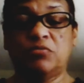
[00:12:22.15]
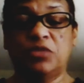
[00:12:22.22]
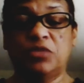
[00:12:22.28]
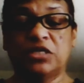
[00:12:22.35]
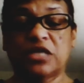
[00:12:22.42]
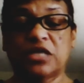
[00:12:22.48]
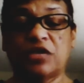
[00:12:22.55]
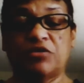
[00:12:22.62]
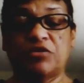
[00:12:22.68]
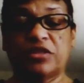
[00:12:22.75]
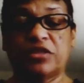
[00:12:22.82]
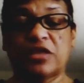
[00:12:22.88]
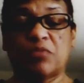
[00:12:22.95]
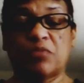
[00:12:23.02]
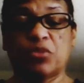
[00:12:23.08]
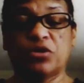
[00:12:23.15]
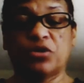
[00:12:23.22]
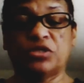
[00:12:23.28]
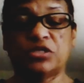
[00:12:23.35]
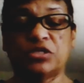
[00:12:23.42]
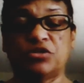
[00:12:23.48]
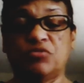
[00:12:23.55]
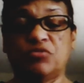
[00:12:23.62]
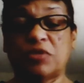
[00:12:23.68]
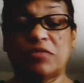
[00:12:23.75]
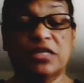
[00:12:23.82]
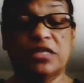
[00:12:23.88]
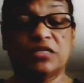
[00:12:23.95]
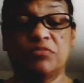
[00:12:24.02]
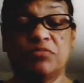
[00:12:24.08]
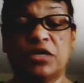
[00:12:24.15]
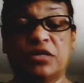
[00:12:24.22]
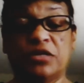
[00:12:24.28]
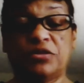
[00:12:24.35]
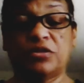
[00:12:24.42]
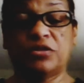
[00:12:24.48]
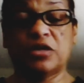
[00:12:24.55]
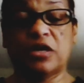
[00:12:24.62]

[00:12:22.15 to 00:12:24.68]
because I hear that burns it too. Maybe that's a myth.